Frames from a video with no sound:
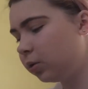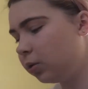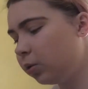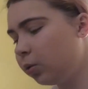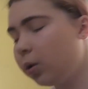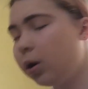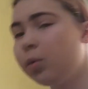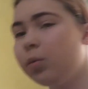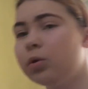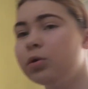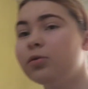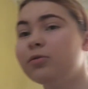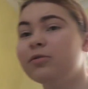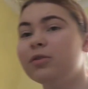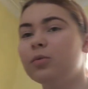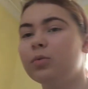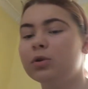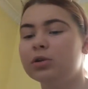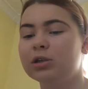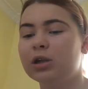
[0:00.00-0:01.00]
oh, I want to
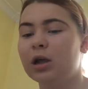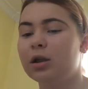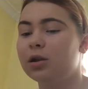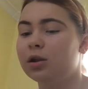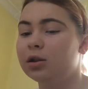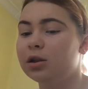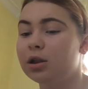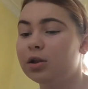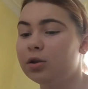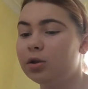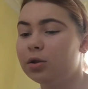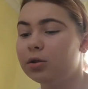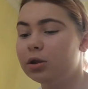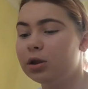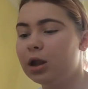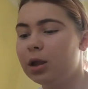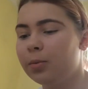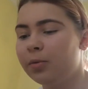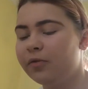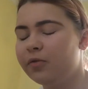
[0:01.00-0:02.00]
rewatch that, and I didn't know the
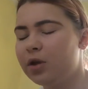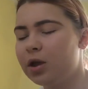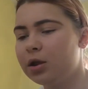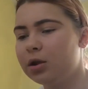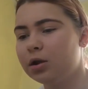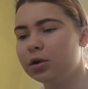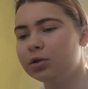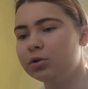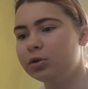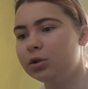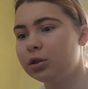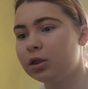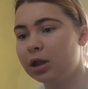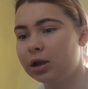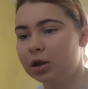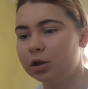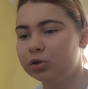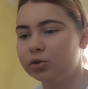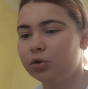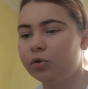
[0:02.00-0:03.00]
name of it, and then
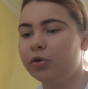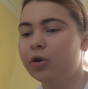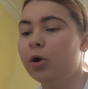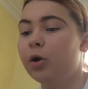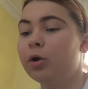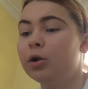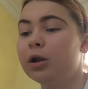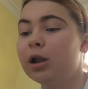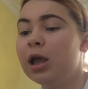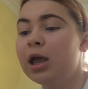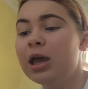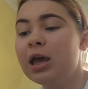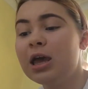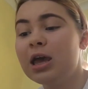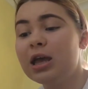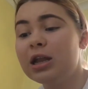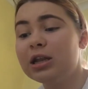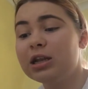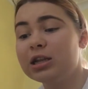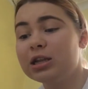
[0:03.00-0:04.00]
I saw it on
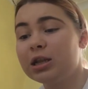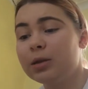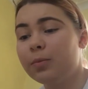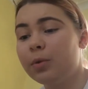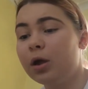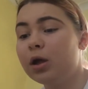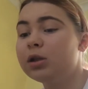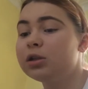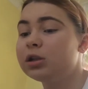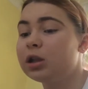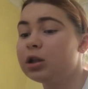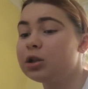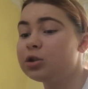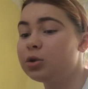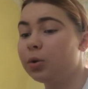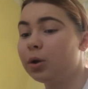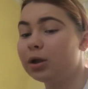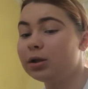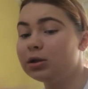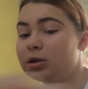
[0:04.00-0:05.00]
Disney Plus,
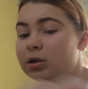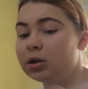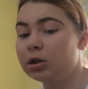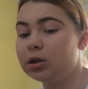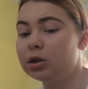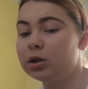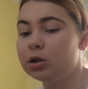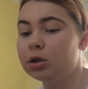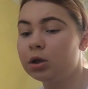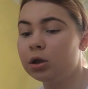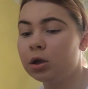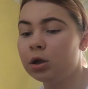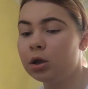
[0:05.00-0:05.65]
so I decided